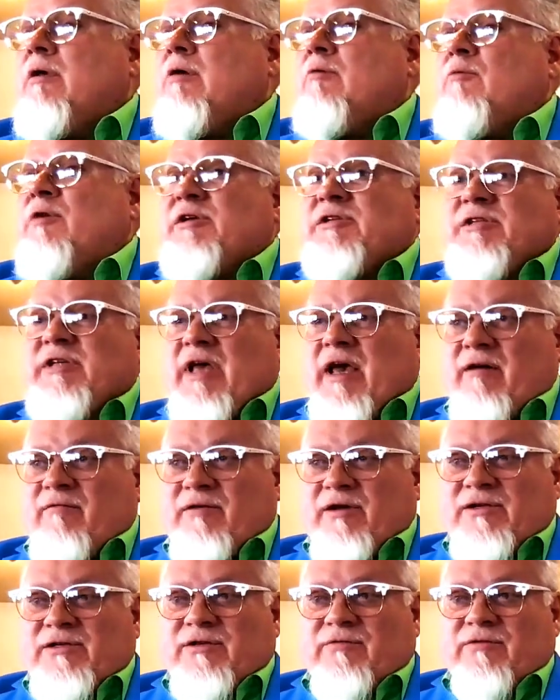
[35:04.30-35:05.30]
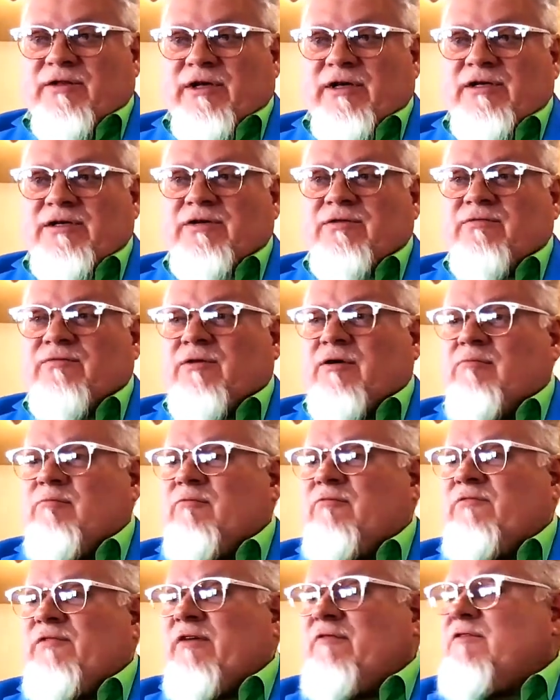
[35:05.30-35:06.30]
We see evidence of this from
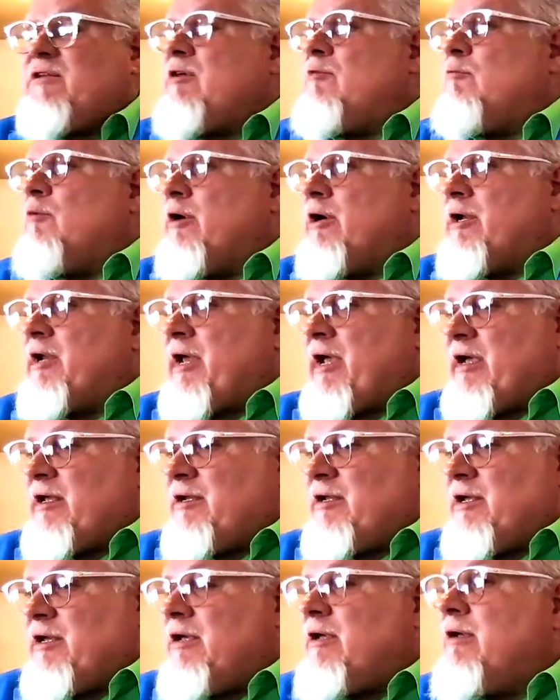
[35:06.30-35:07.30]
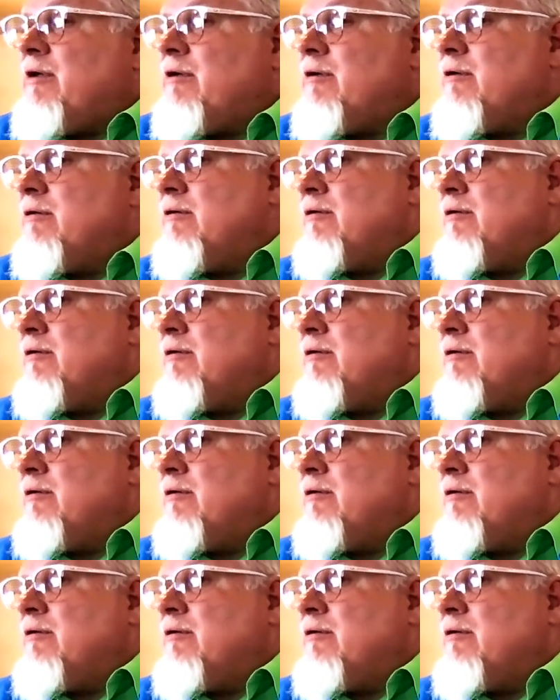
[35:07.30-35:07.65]
51 AD,